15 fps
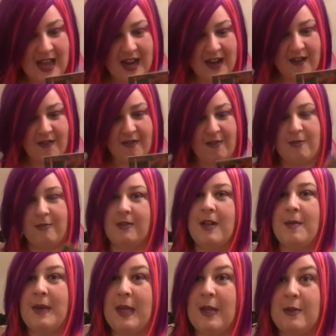kind of cool.
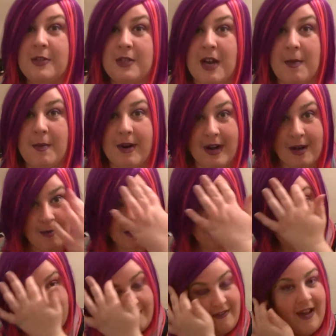I'm a huge Nightmare on Elm
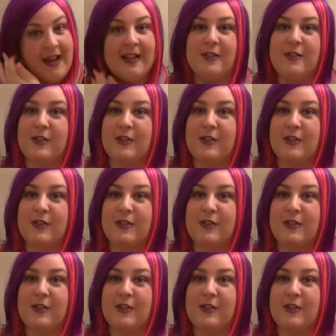Street fan,